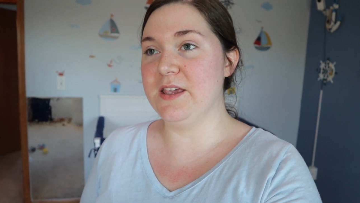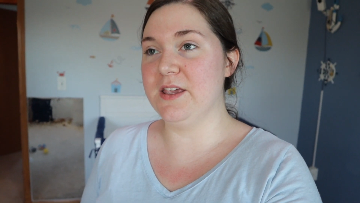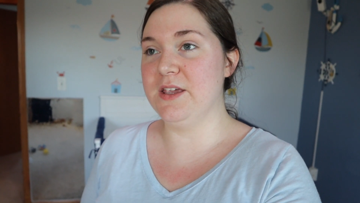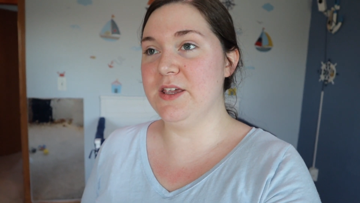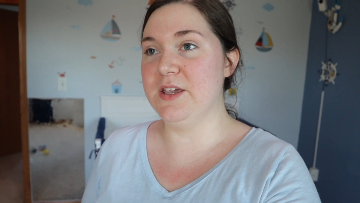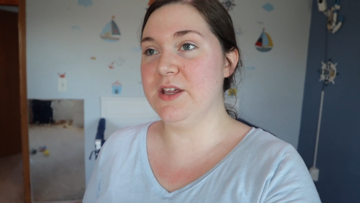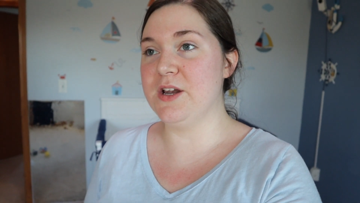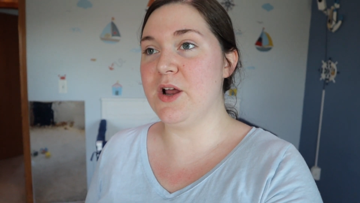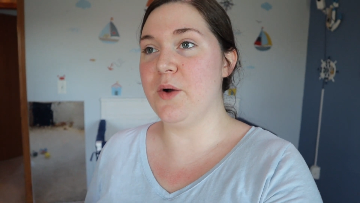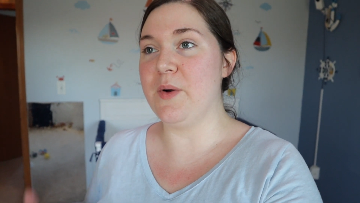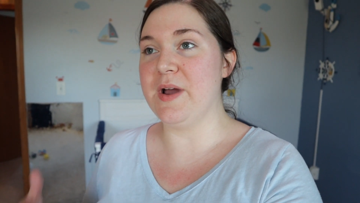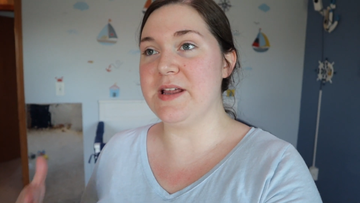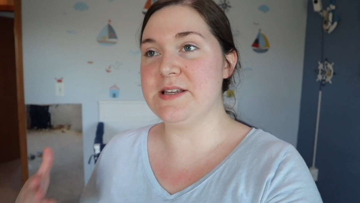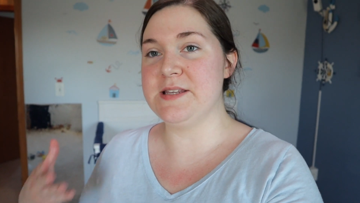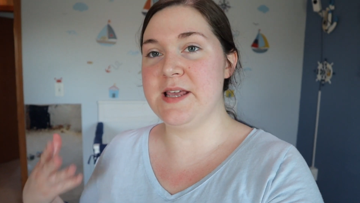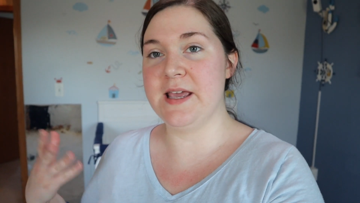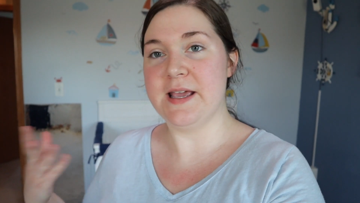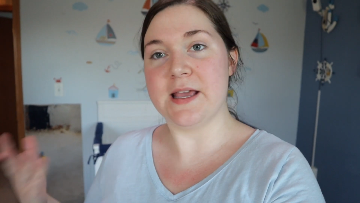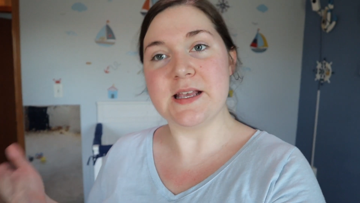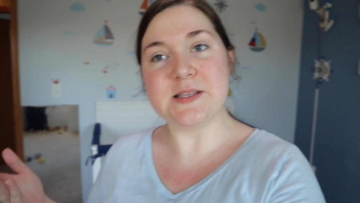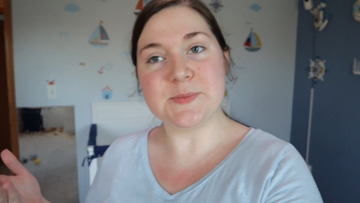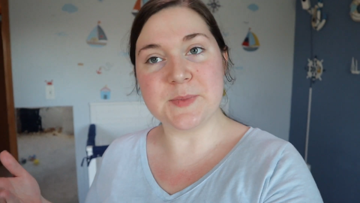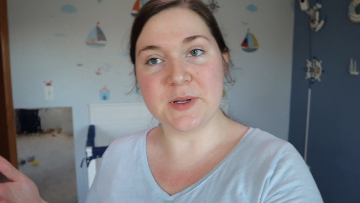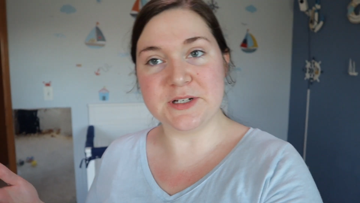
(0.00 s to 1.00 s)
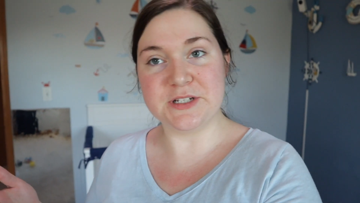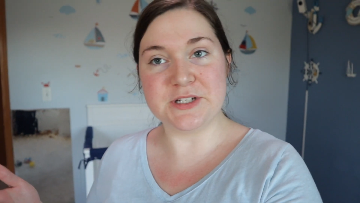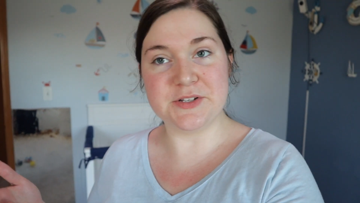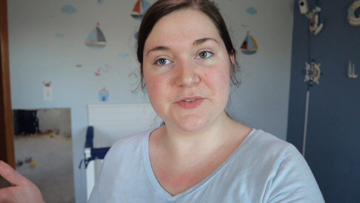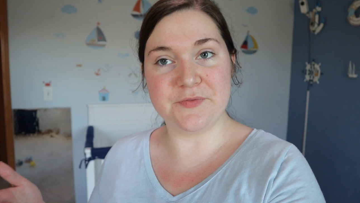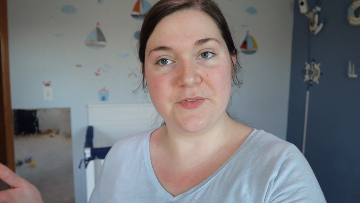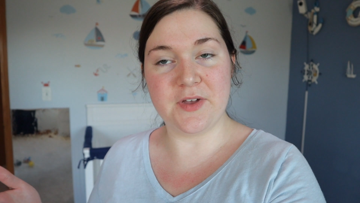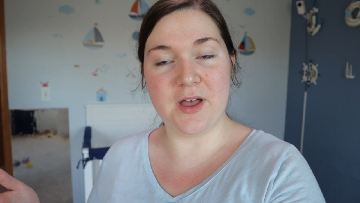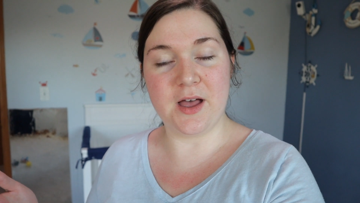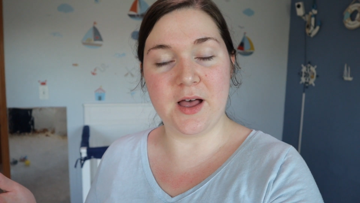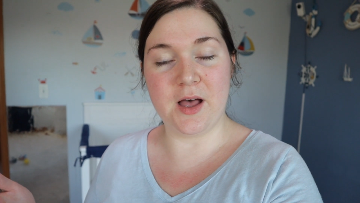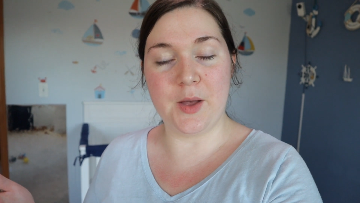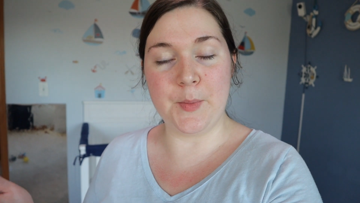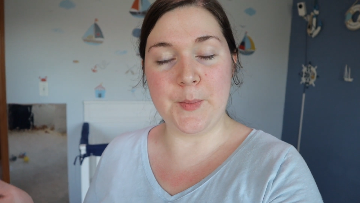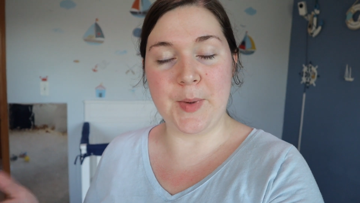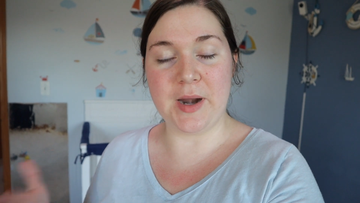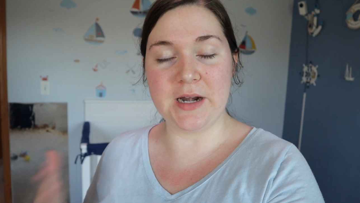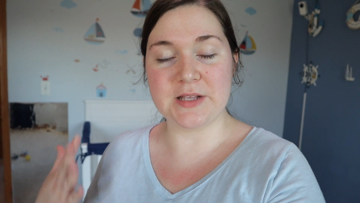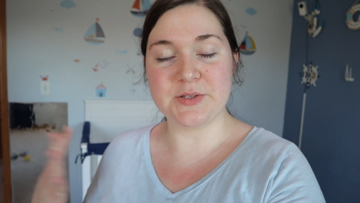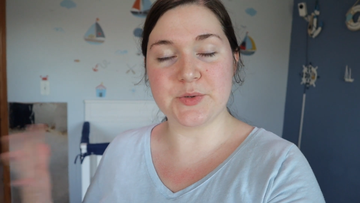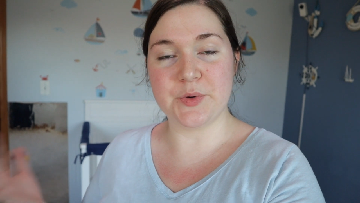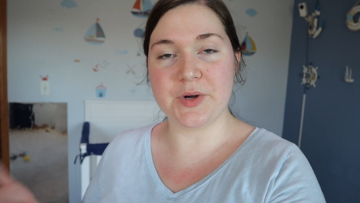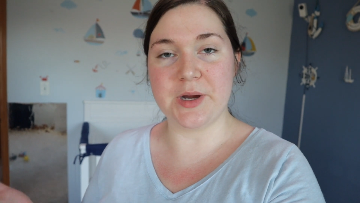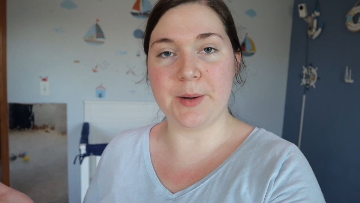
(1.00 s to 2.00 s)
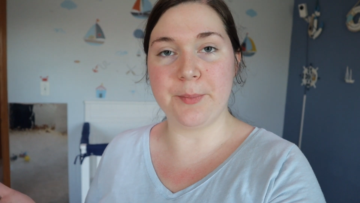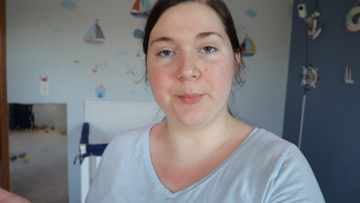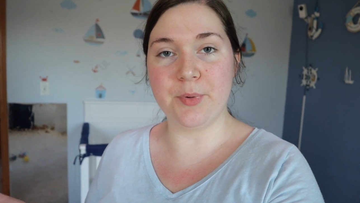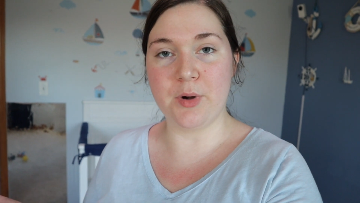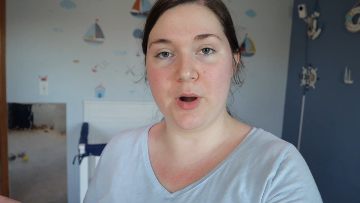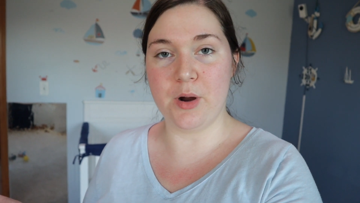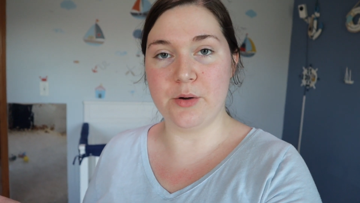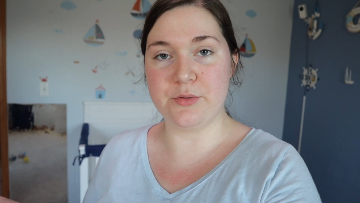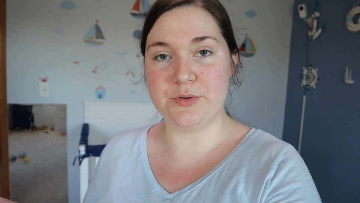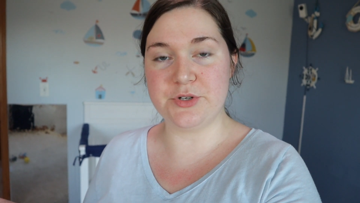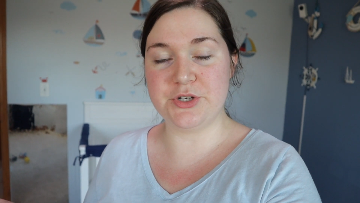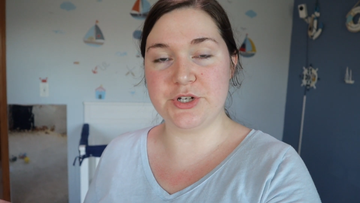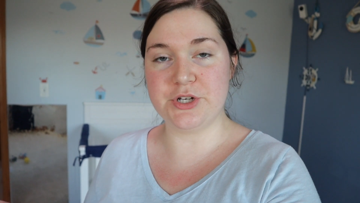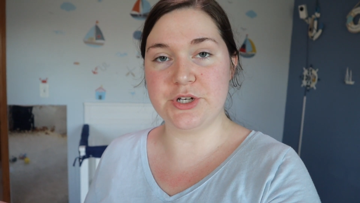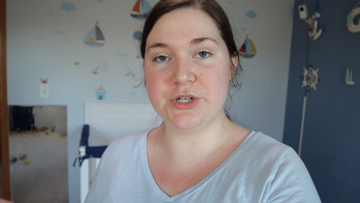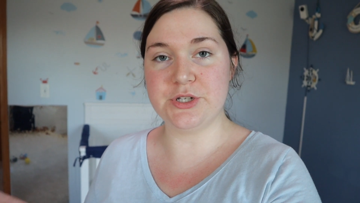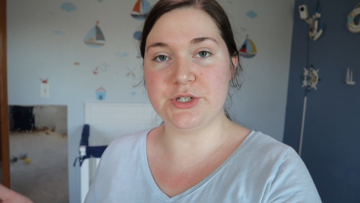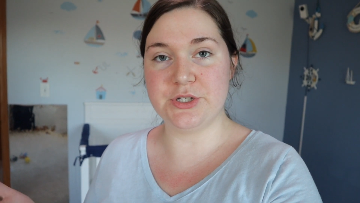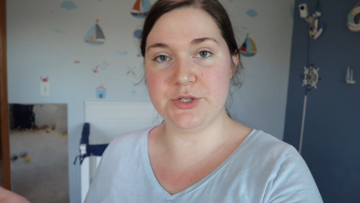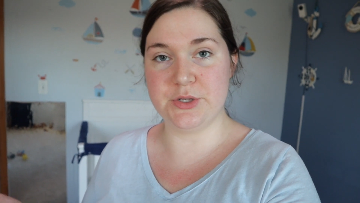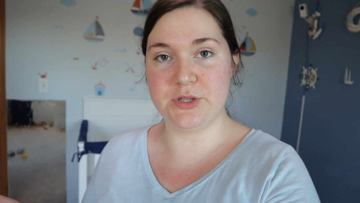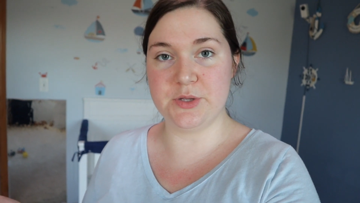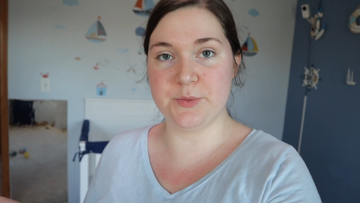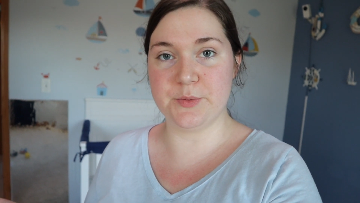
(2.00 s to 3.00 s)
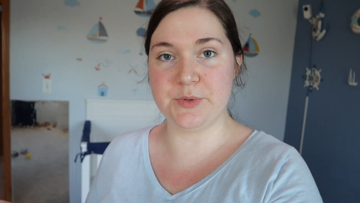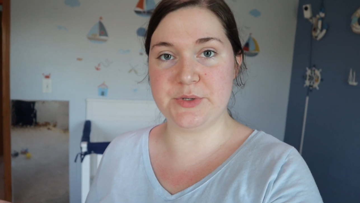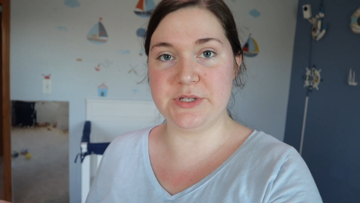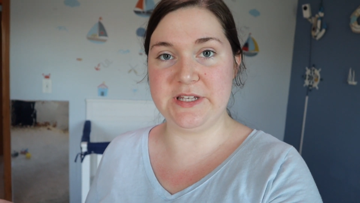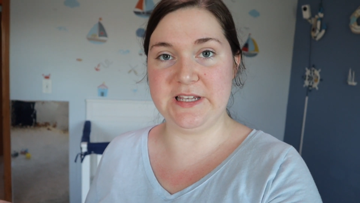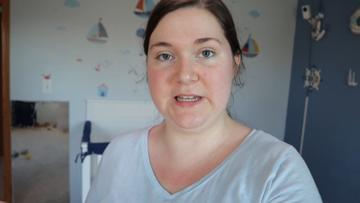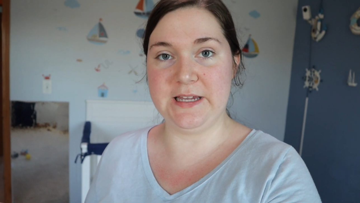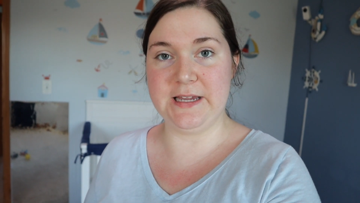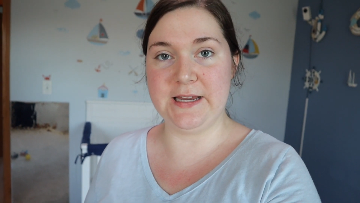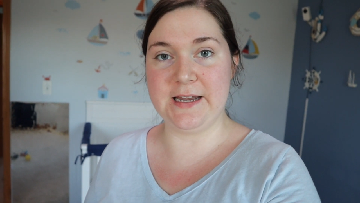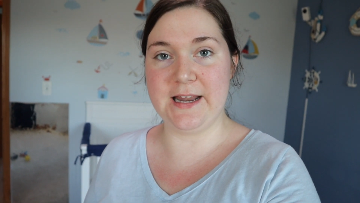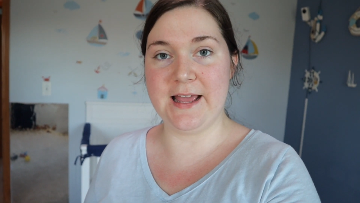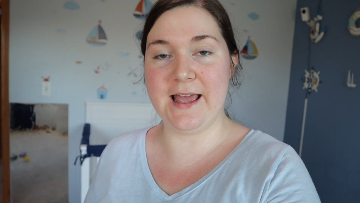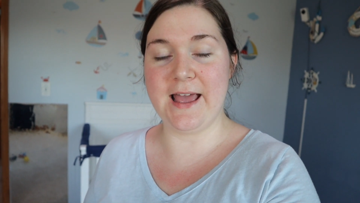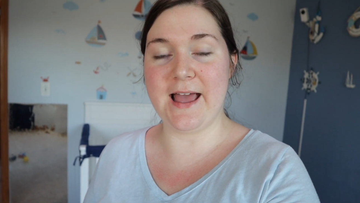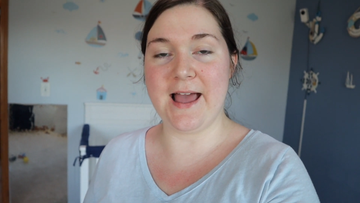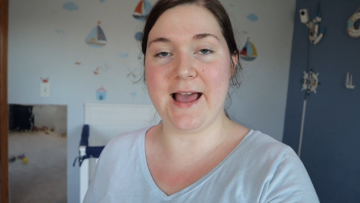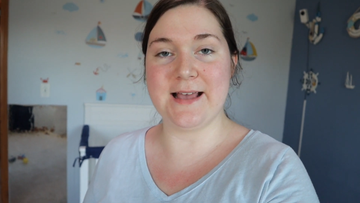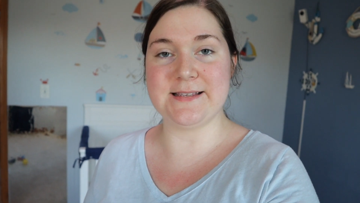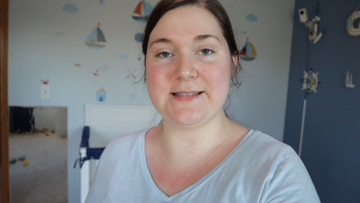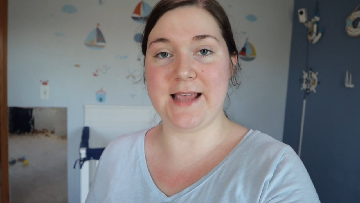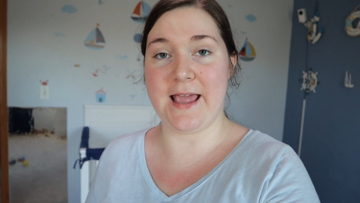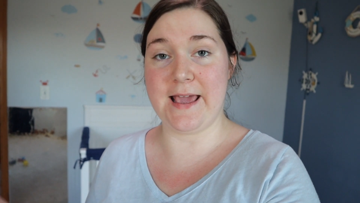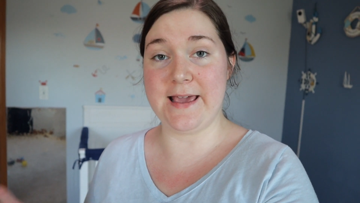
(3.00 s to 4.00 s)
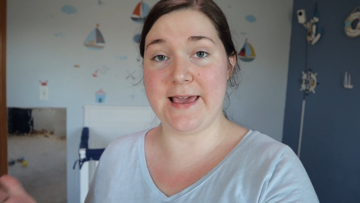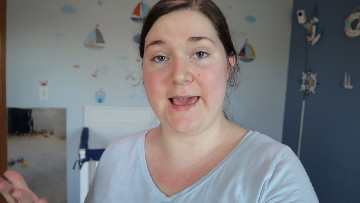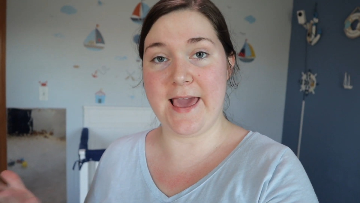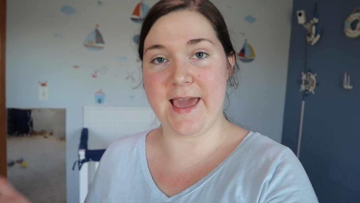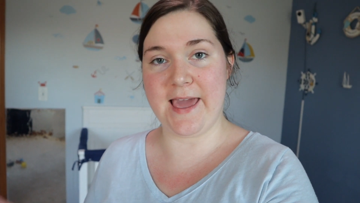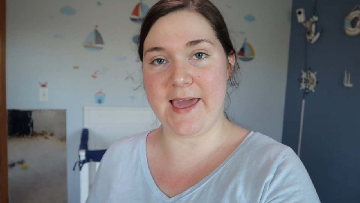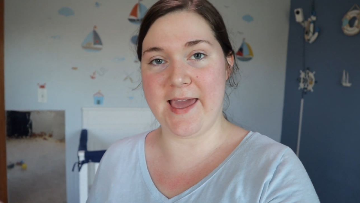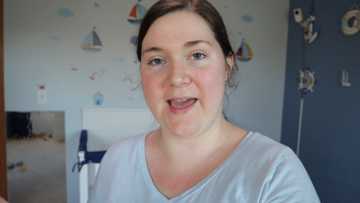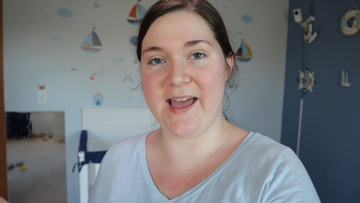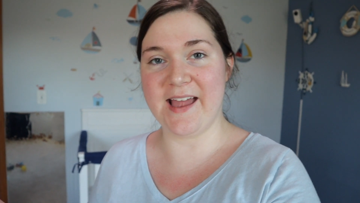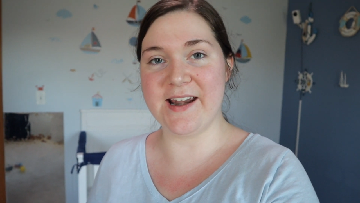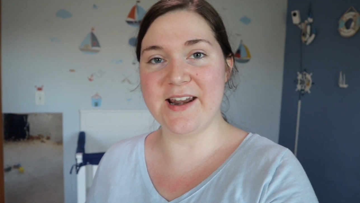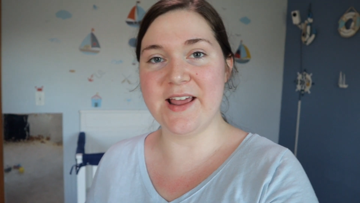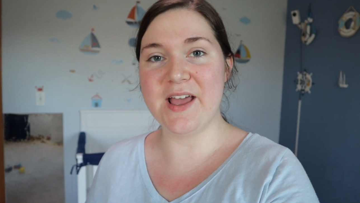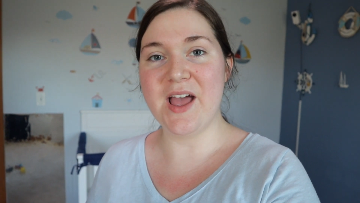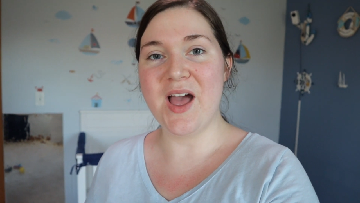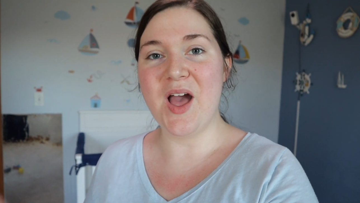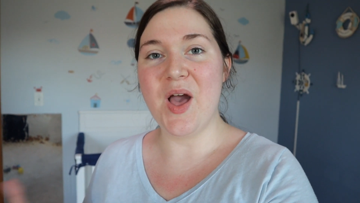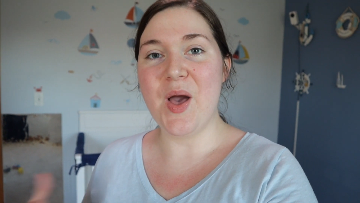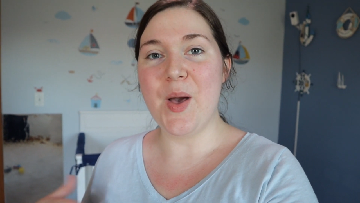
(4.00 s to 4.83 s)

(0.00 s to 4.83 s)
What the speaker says: You know, I take as much of a Montessori approach to the routine as I can,